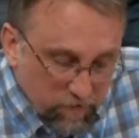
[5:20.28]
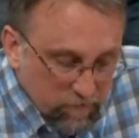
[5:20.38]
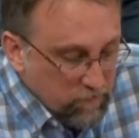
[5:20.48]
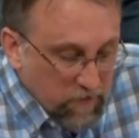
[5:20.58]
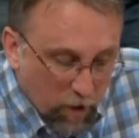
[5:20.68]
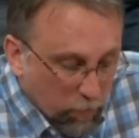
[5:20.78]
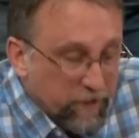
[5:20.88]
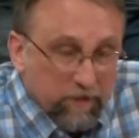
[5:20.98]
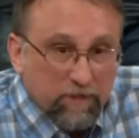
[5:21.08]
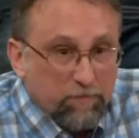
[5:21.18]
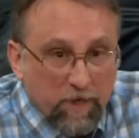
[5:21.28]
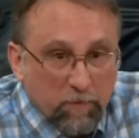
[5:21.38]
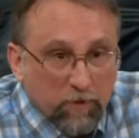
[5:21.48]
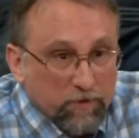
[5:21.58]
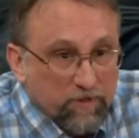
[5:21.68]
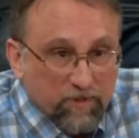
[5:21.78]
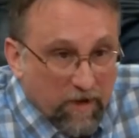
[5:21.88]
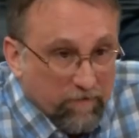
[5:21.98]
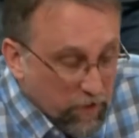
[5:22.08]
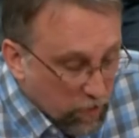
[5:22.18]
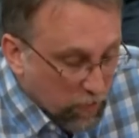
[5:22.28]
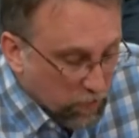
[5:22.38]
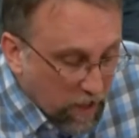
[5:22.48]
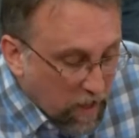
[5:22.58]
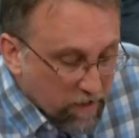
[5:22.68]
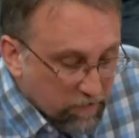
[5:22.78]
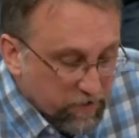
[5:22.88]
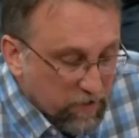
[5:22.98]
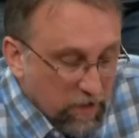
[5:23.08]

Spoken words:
Helping these people to save their own lives